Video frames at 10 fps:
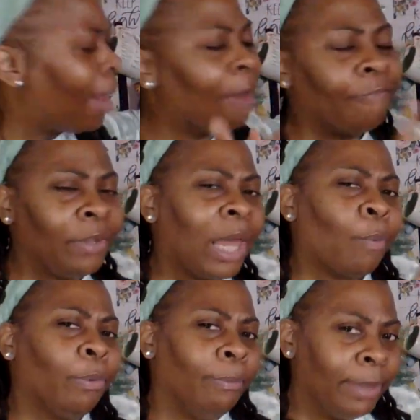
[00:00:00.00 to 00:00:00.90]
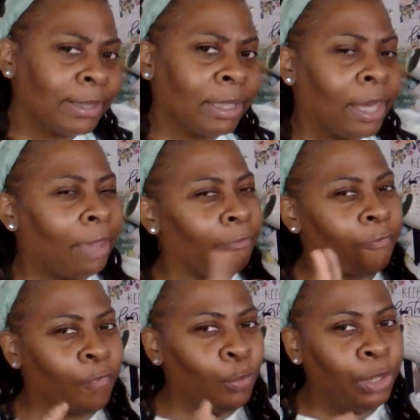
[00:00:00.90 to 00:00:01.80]
I feel like we were missing a
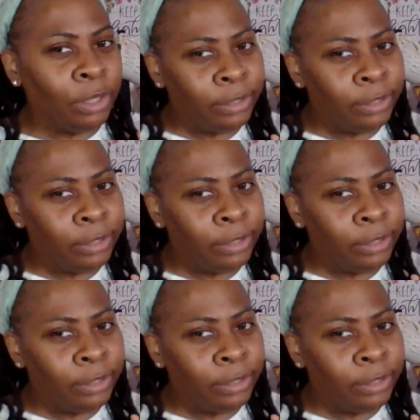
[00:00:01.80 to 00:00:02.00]
fruity